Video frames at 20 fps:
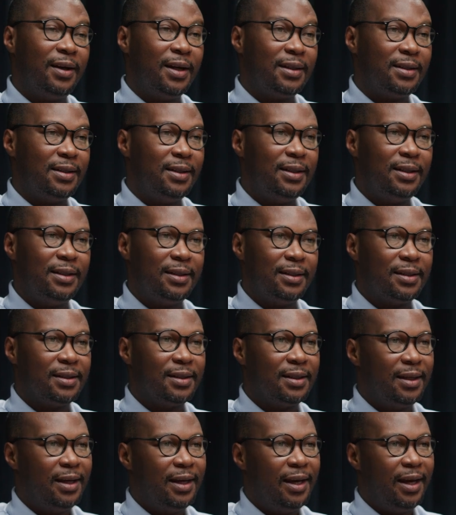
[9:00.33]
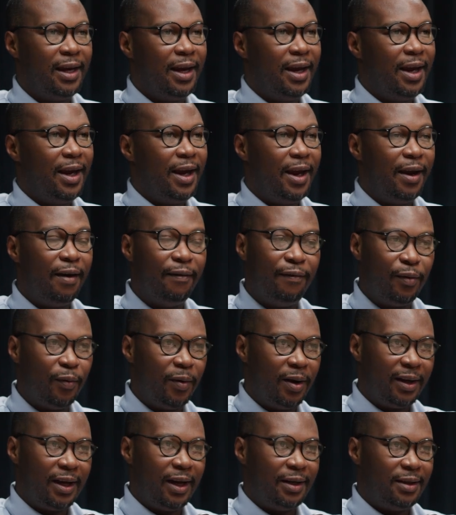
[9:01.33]
sneezes,
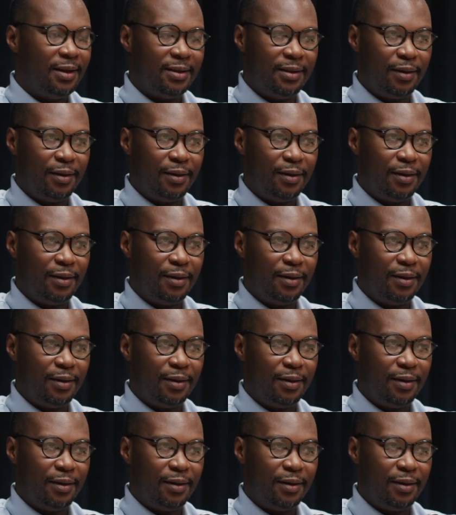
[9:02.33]
everyone catches the